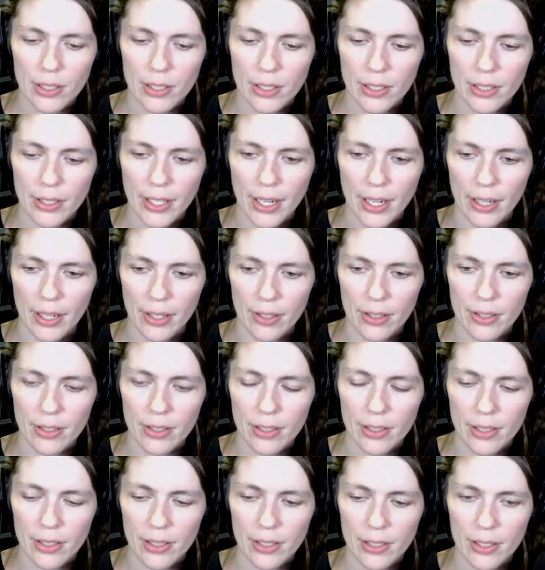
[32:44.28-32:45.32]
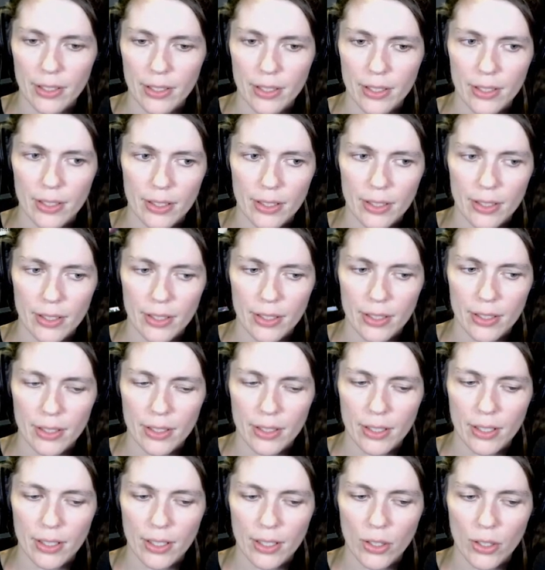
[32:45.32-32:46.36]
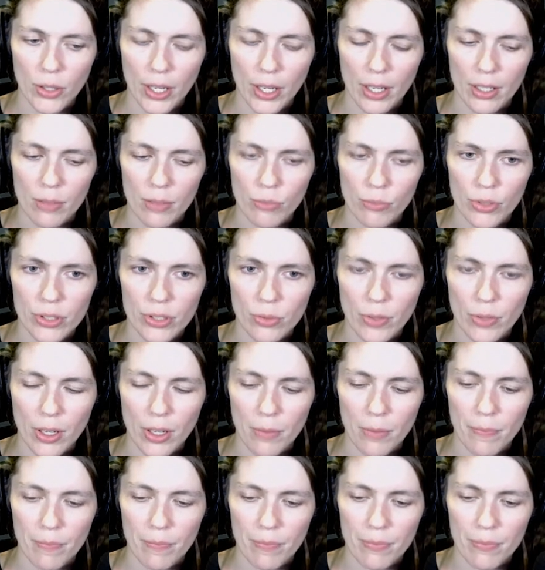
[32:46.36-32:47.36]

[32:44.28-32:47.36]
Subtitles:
Get out of here. Okay, Prison Realm.